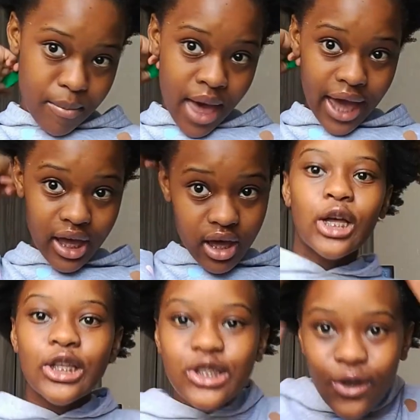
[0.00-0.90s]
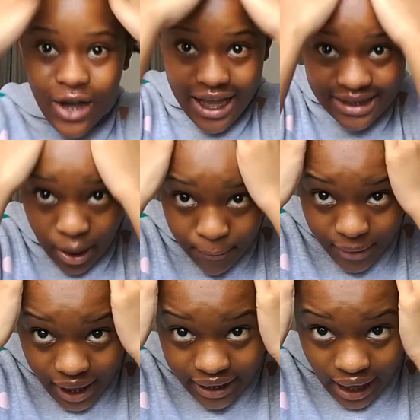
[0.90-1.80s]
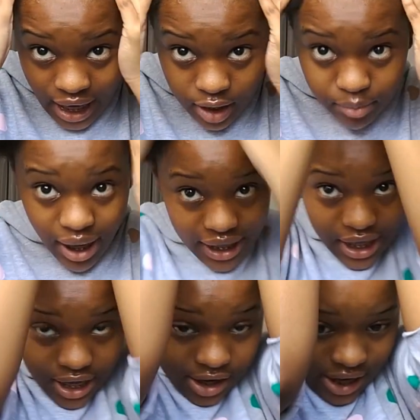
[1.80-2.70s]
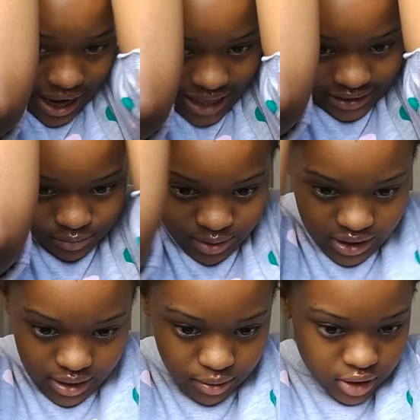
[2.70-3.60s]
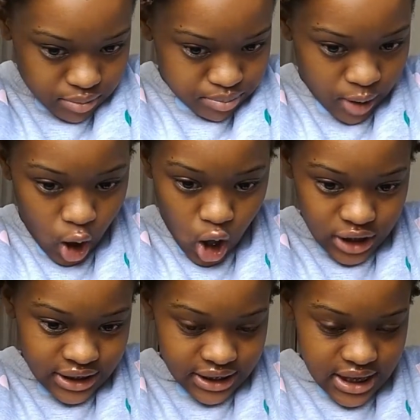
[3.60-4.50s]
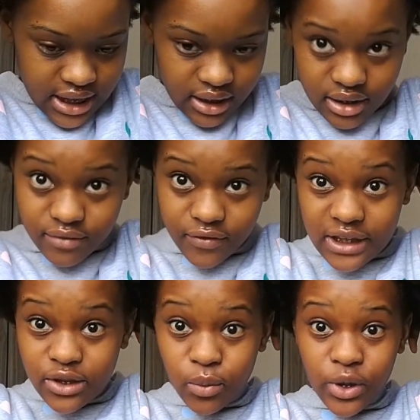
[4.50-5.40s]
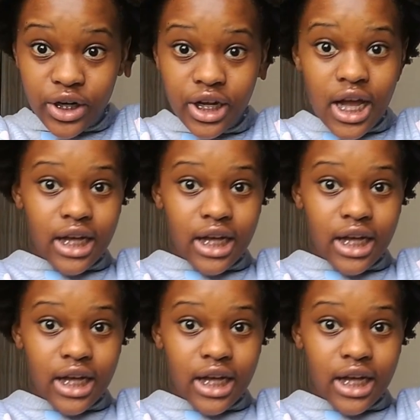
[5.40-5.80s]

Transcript: back. So guys, I'm back and my hair has been parted, if that's a word,